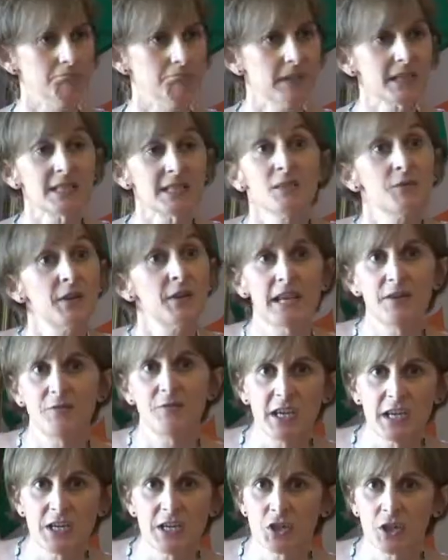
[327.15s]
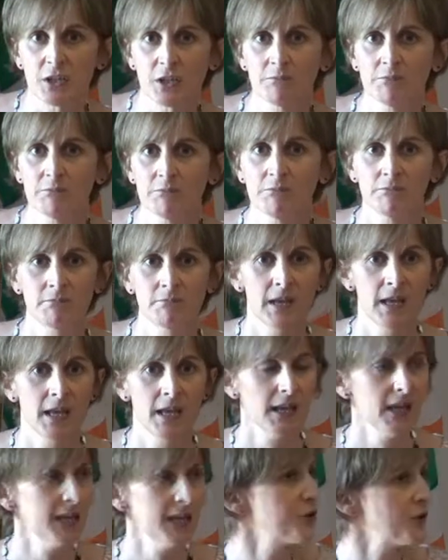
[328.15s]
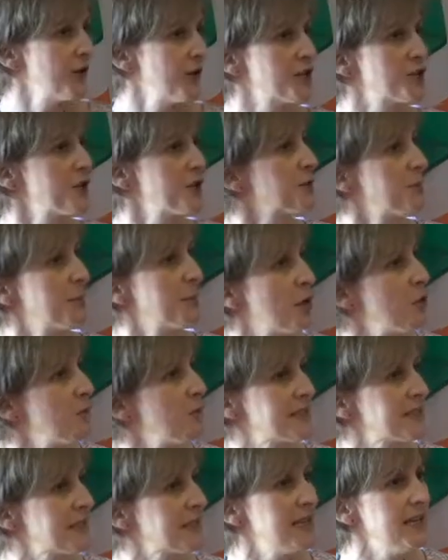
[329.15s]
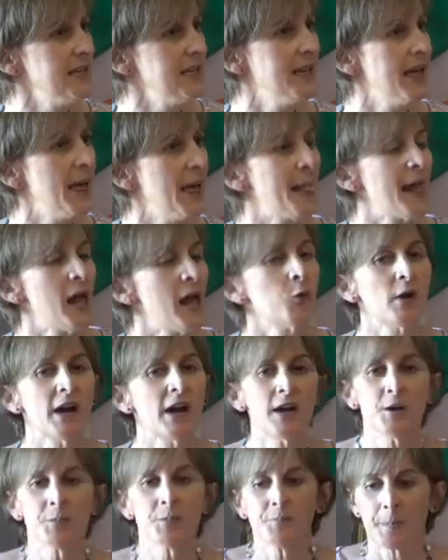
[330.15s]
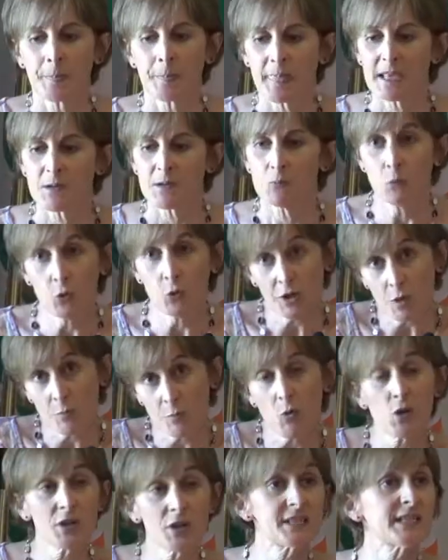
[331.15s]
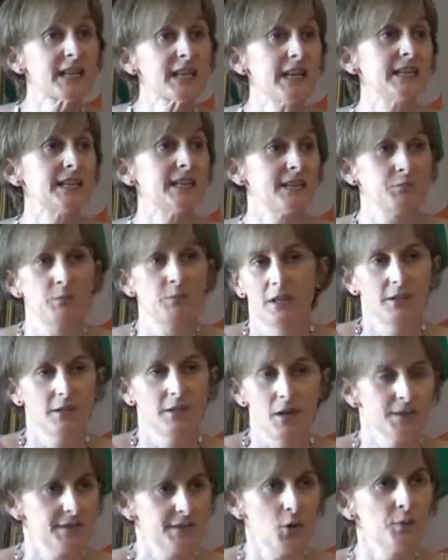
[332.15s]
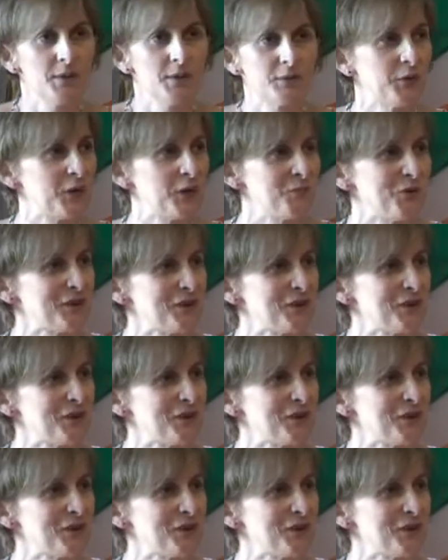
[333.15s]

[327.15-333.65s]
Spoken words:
civil aviation, international diplomacy, where one or more states, well, it's always one or more